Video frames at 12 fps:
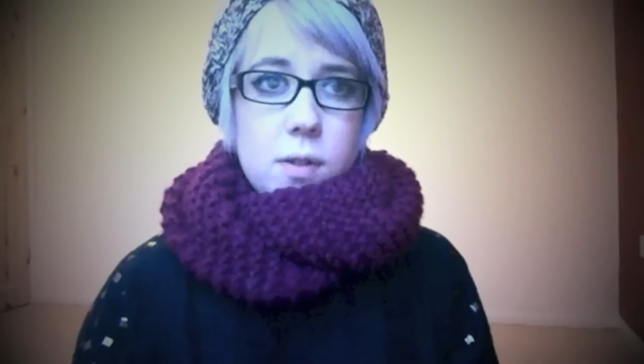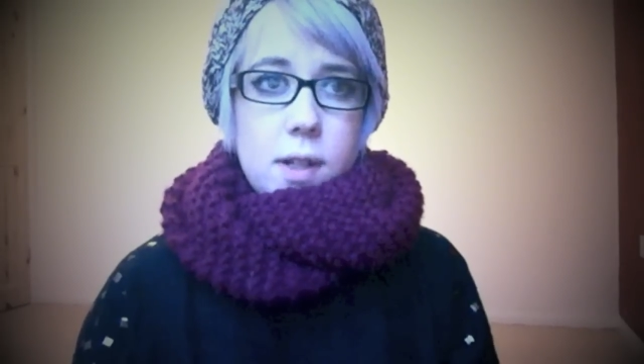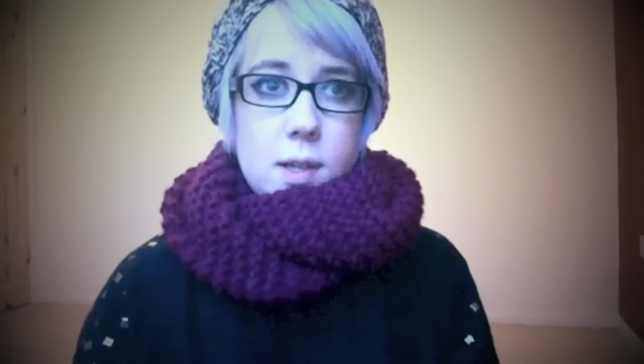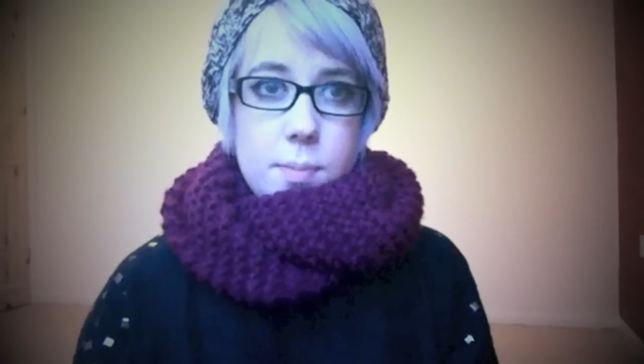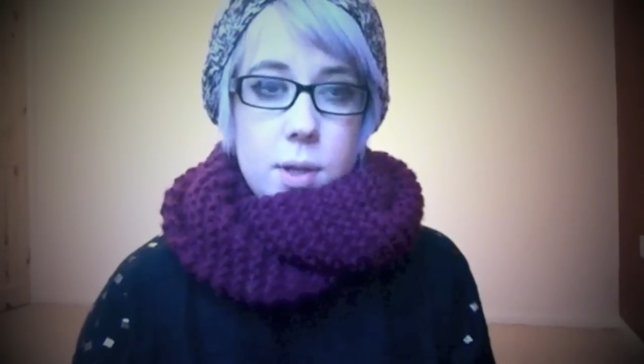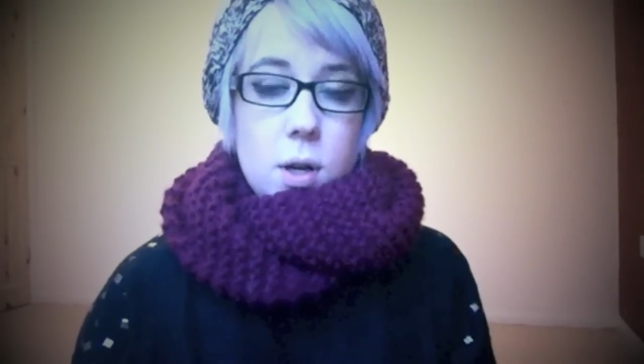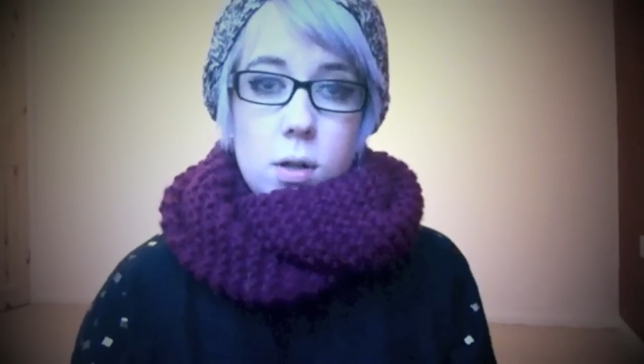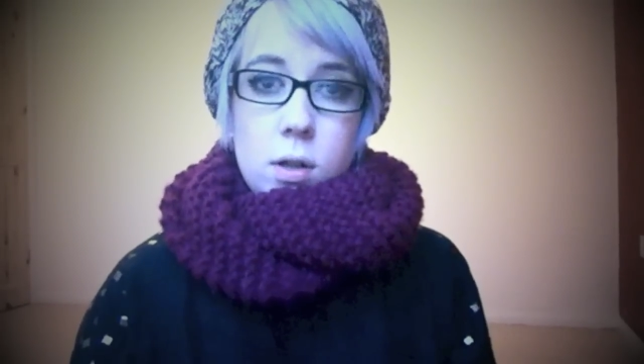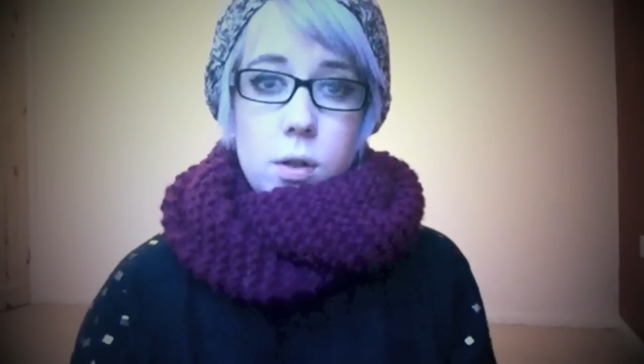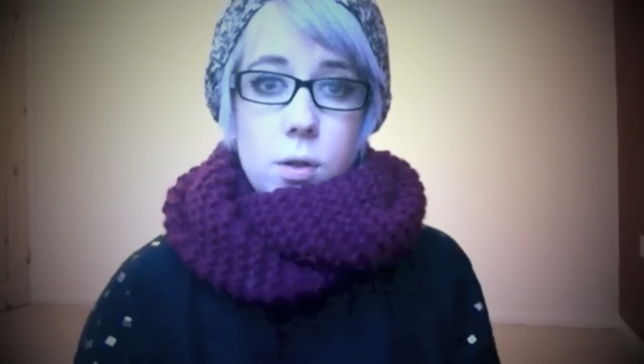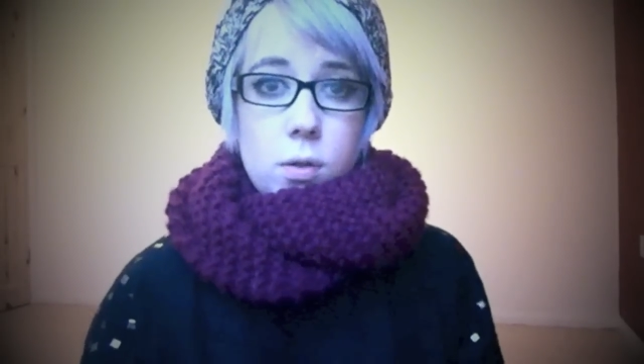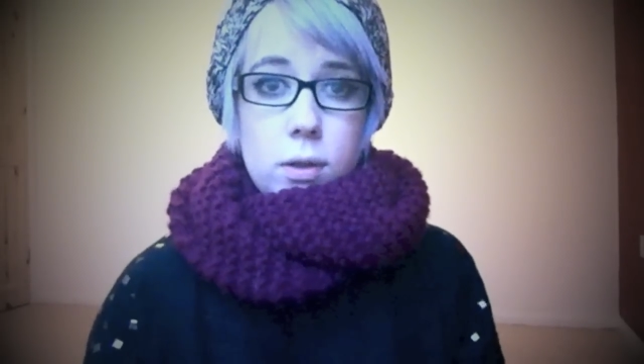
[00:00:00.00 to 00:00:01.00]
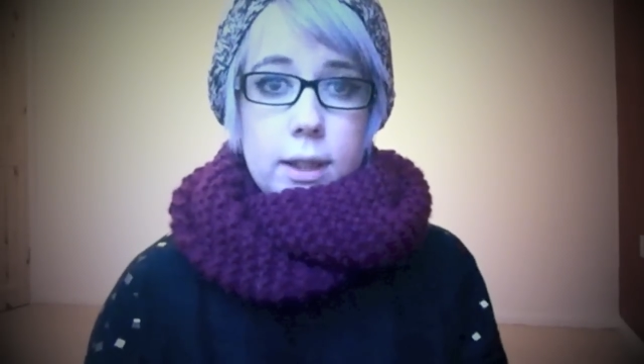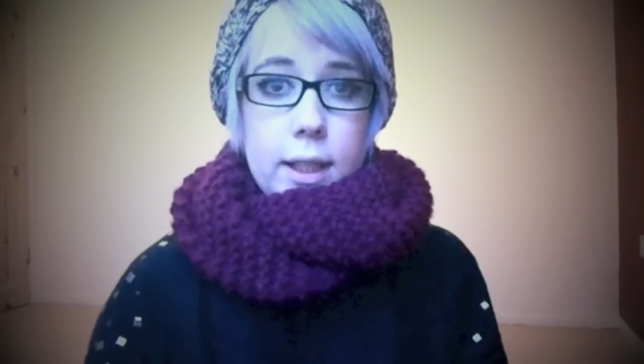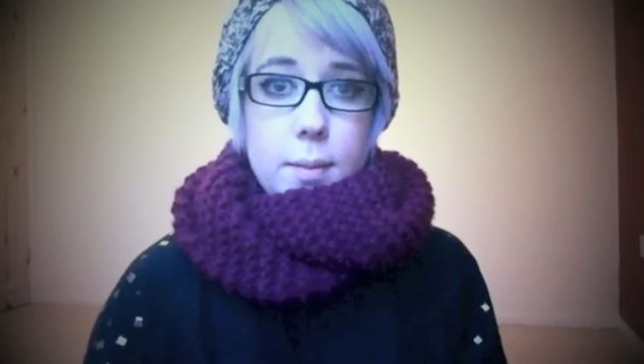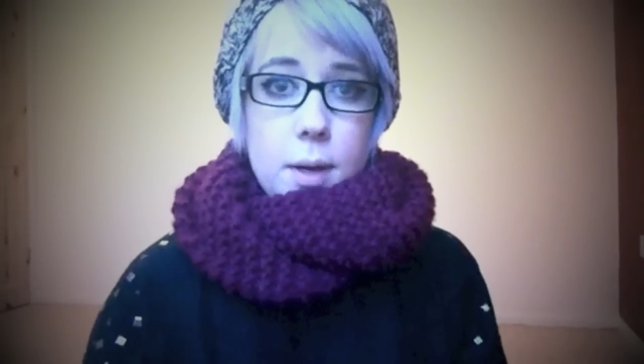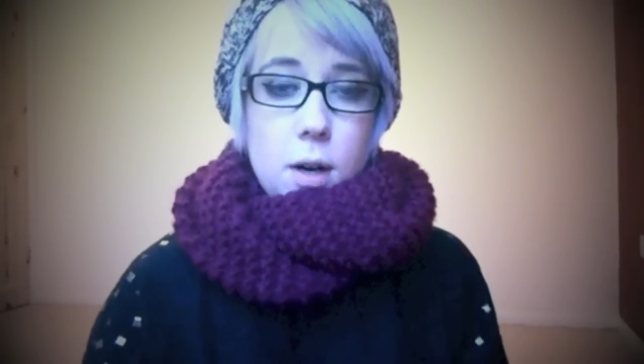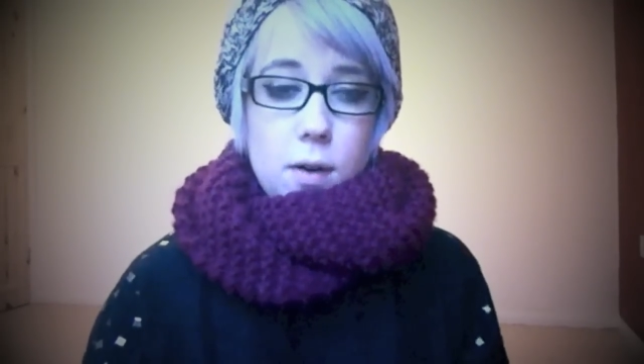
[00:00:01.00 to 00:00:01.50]
runs a blog called
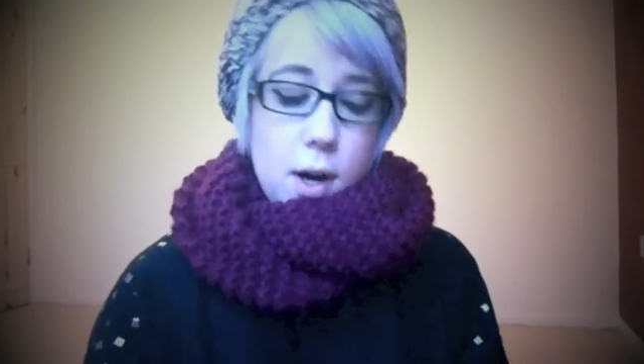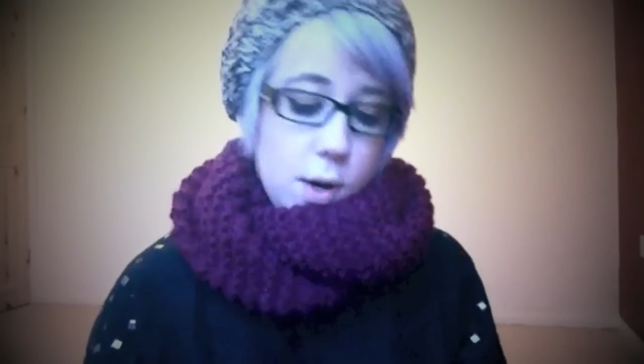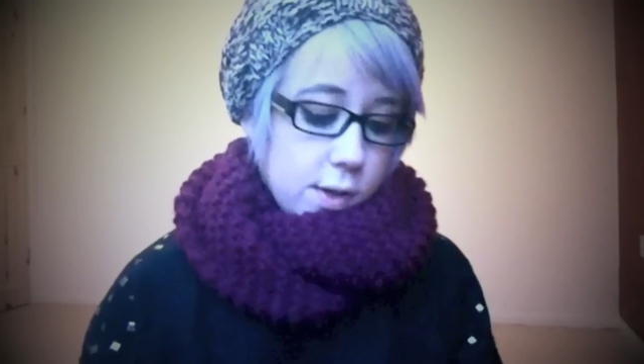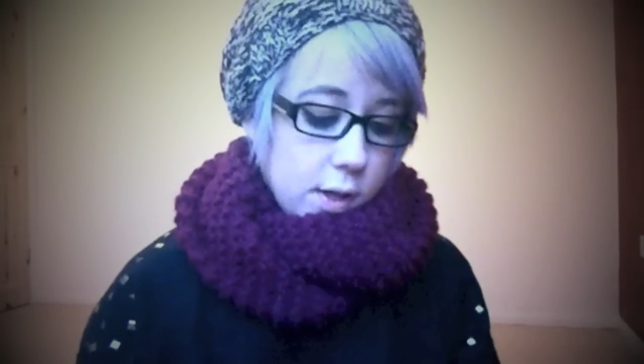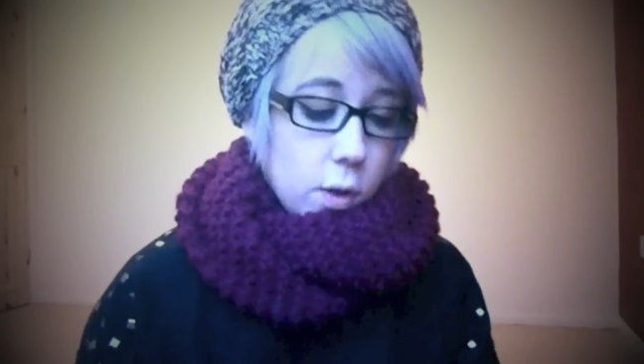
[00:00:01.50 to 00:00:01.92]
Lily Melrose.